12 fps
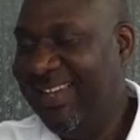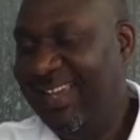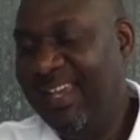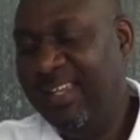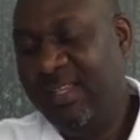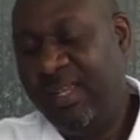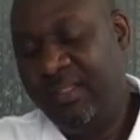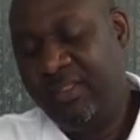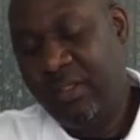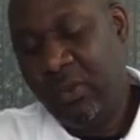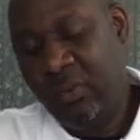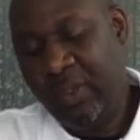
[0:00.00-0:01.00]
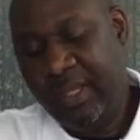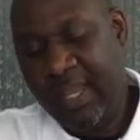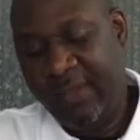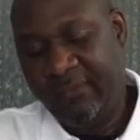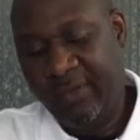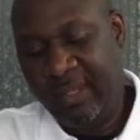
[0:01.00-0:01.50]
And, and so we
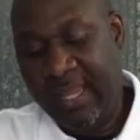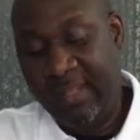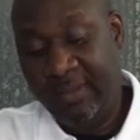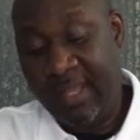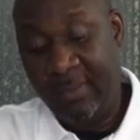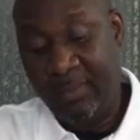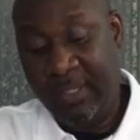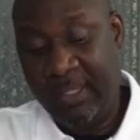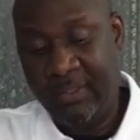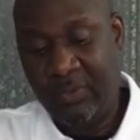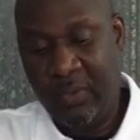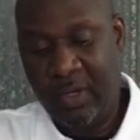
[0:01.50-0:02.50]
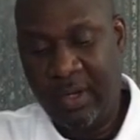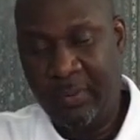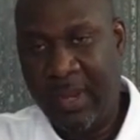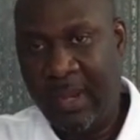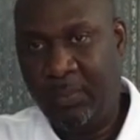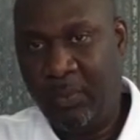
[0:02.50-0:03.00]
can't forget that piece where
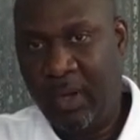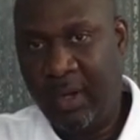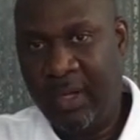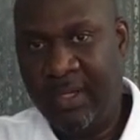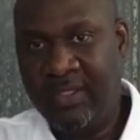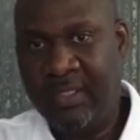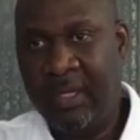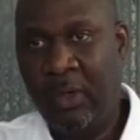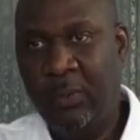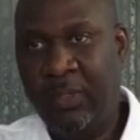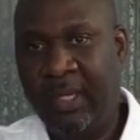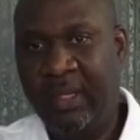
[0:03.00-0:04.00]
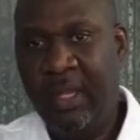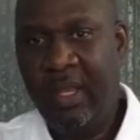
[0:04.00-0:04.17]
my prayer is that I hope that